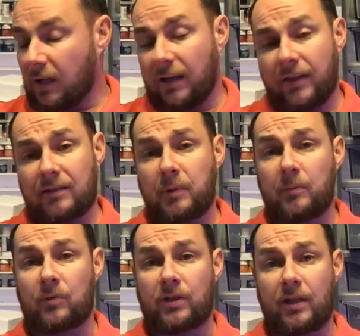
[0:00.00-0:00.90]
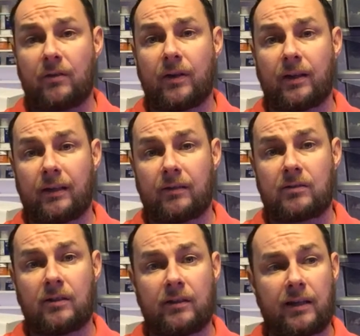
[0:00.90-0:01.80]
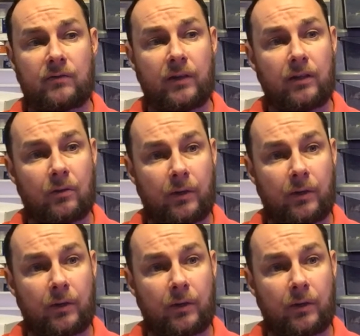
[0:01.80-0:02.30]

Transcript: And that's pretty much it really, until the next video,